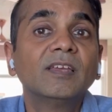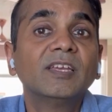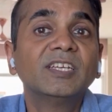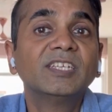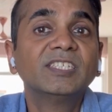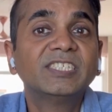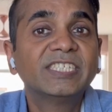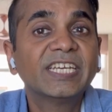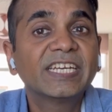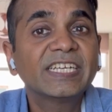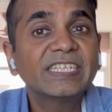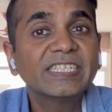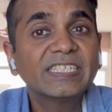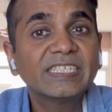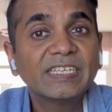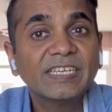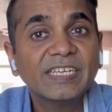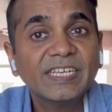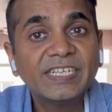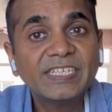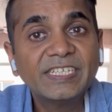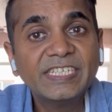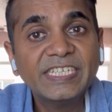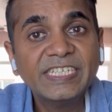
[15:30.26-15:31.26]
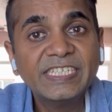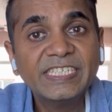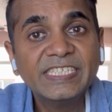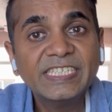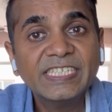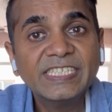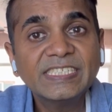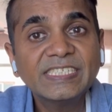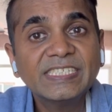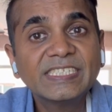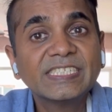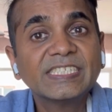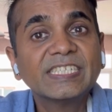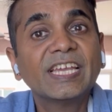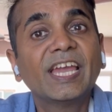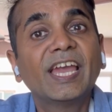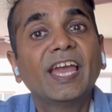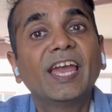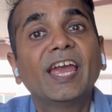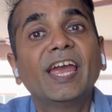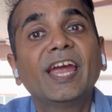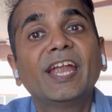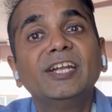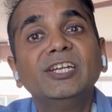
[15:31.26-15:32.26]
check it TDS
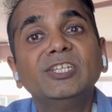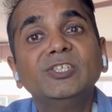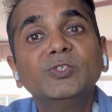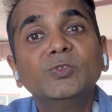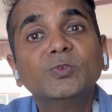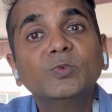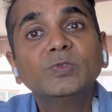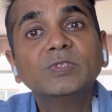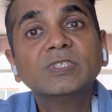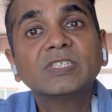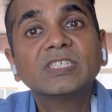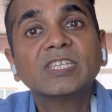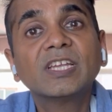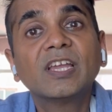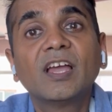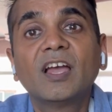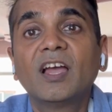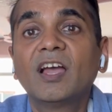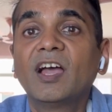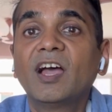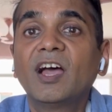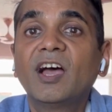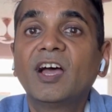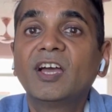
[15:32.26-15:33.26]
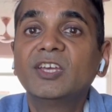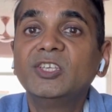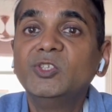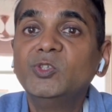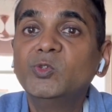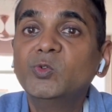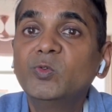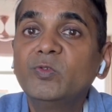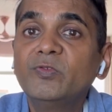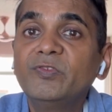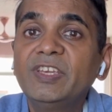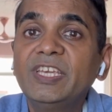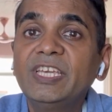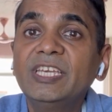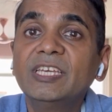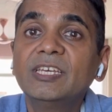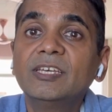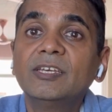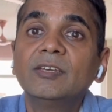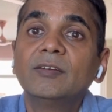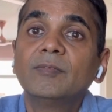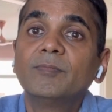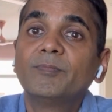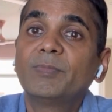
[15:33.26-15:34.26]
and use a UV
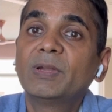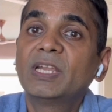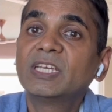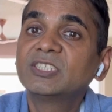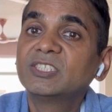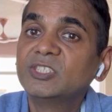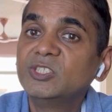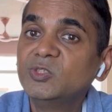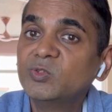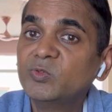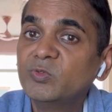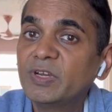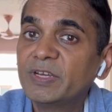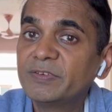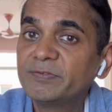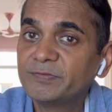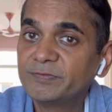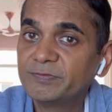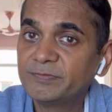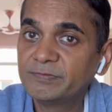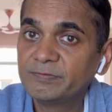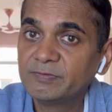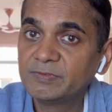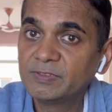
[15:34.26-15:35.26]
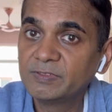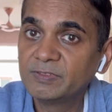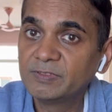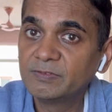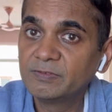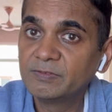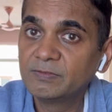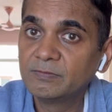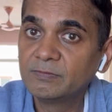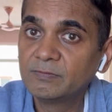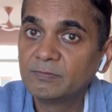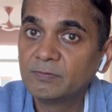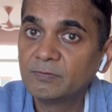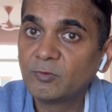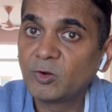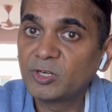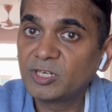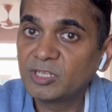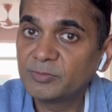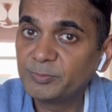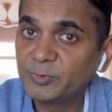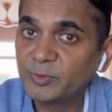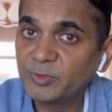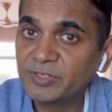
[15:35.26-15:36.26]
plus UF
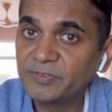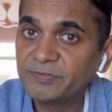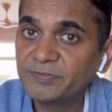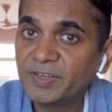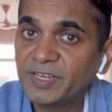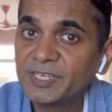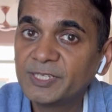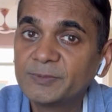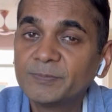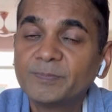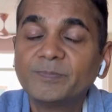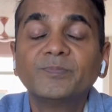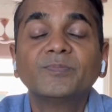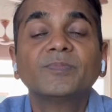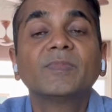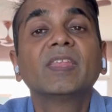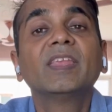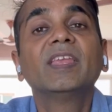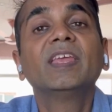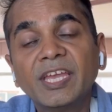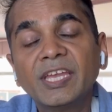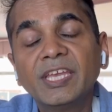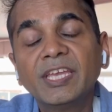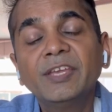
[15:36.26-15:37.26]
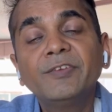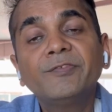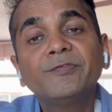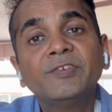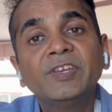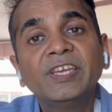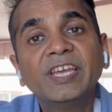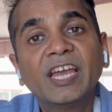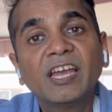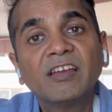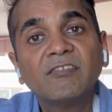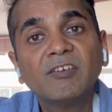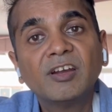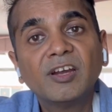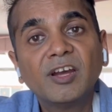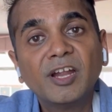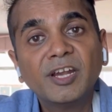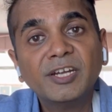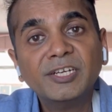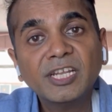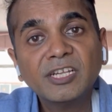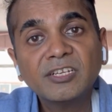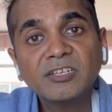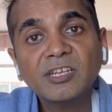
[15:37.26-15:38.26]
water purifier. If we have an
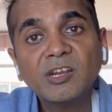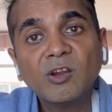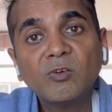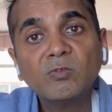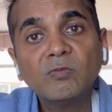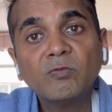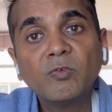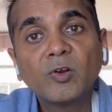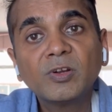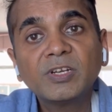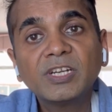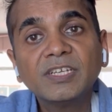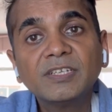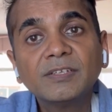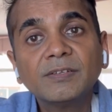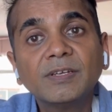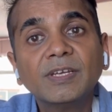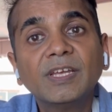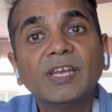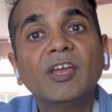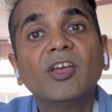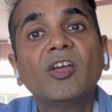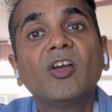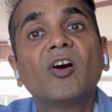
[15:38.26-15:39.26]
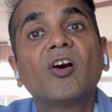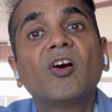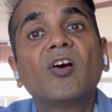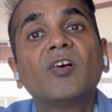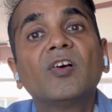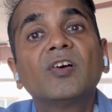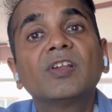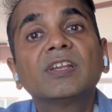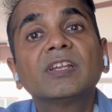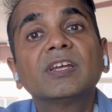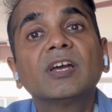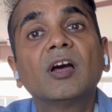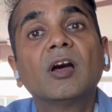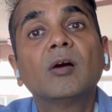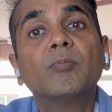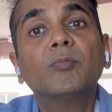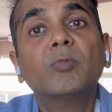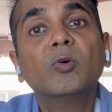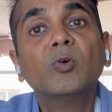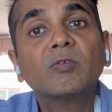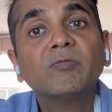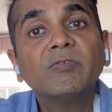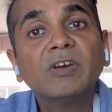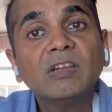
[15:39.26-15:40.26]
underground water or a
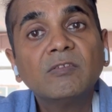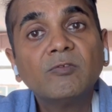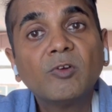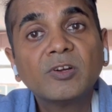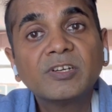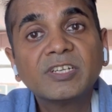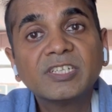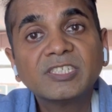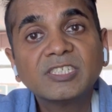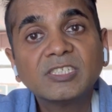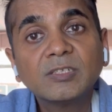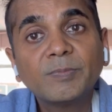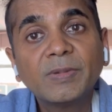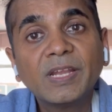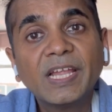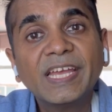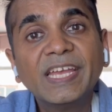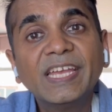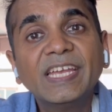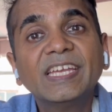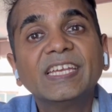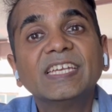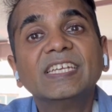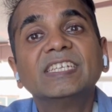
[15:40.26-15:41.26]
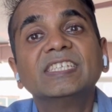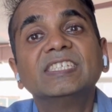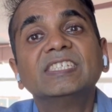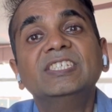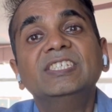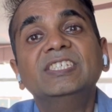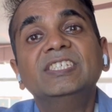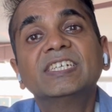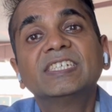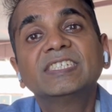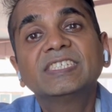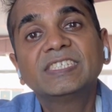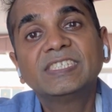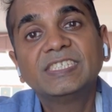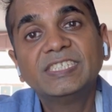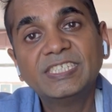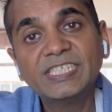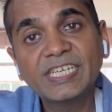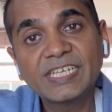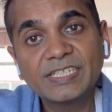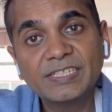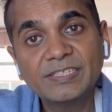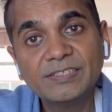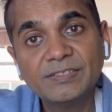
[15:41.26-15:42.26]
borewell water supply, just
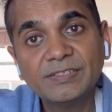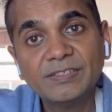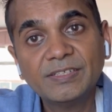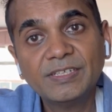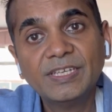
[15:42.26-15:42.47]
check